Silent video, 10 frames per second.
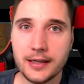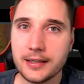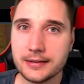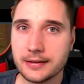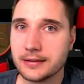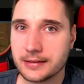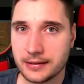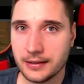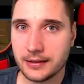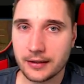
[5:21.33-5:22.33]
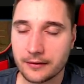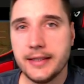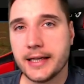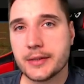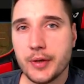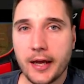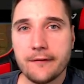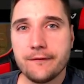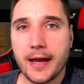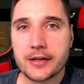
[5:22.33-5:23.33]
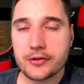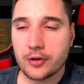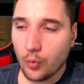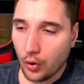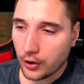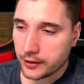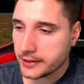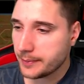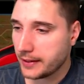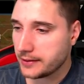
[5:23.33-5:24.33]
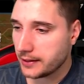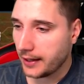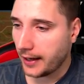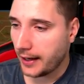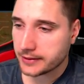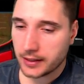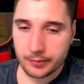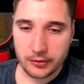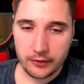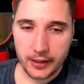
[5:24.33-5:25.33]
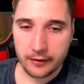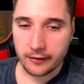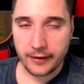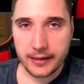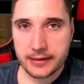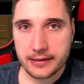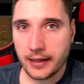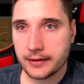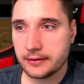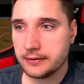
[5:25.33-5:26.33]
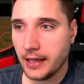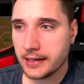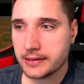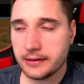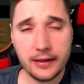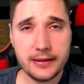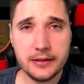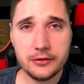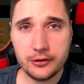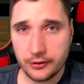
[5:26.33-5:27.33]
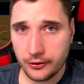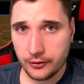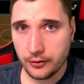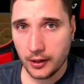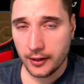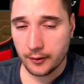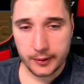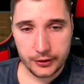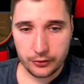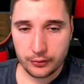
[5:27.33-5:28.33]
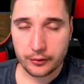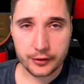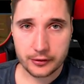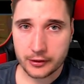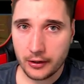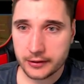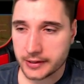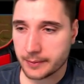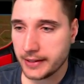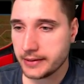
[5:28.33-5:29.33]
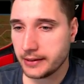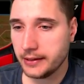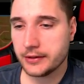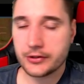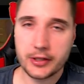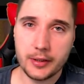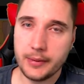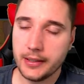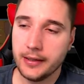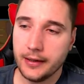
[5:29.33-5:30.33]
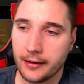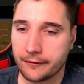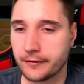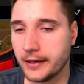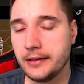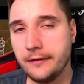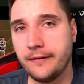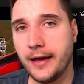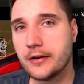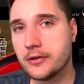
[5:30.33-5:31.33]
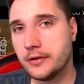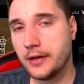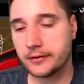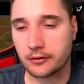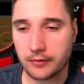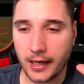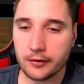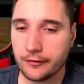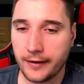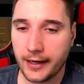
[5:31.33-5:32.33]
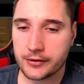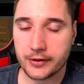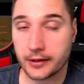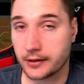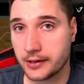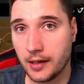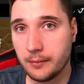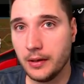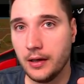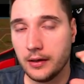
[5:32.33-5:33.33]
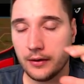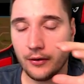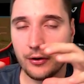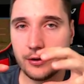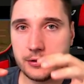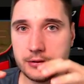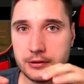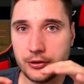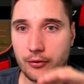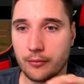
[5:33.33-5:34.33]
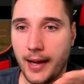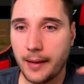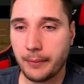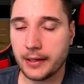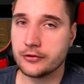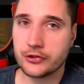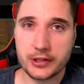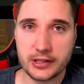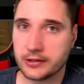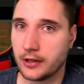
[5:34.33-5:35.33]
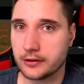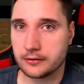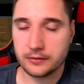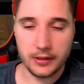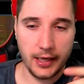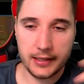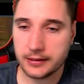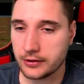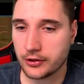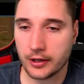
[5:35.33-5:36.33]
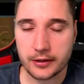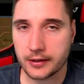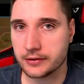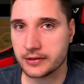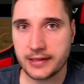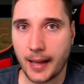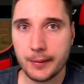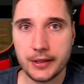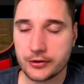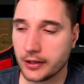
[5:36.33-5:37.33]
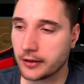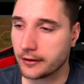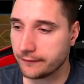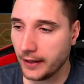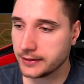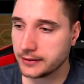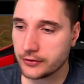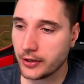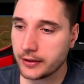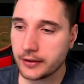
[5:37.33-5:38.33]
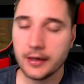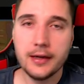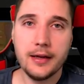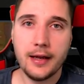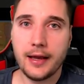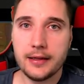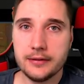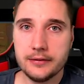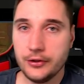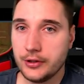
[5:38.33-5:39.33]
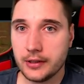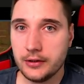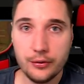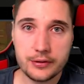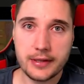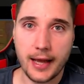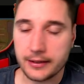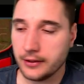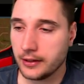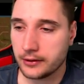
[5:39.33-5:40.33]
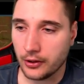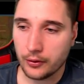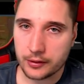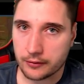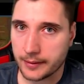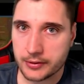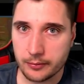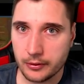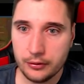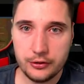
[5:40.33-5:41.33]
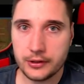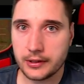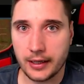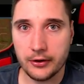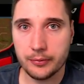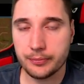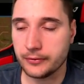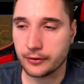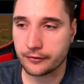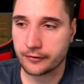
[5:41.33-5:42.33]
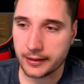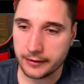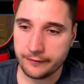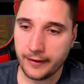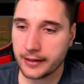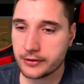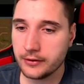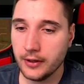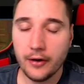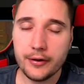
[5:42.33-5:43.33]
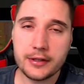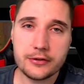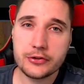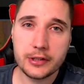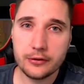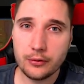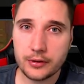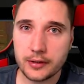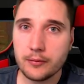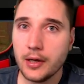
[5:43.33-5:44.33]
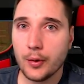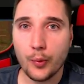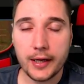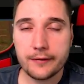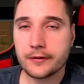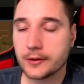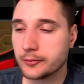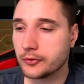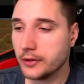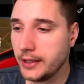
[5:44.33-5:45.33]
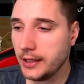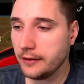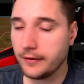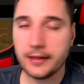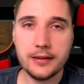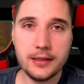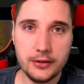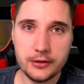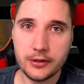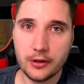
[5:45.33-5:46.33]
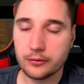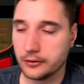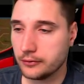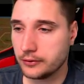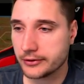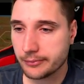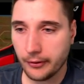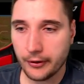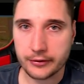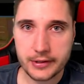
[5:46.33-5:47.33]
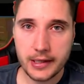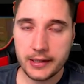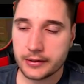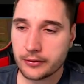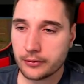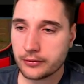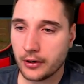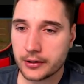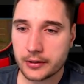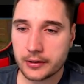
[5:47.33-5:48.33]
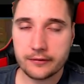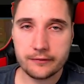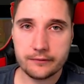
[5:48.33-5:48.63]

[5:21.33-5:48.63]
in the C tier. Next we have Factional War. This basically adds a couple of new events that has nothing to do with you or your colonists. Basically, there's gonna be a friendly faction and a rival faction that are gonna come on your map and just gonna start hitting each other and stabbing each other and fighting each other, and you can use that. You can go and grab some loot, you can help your friendly faction, or you can just ignore them, wait for them to leave, and then you go loot the spoils. There's also other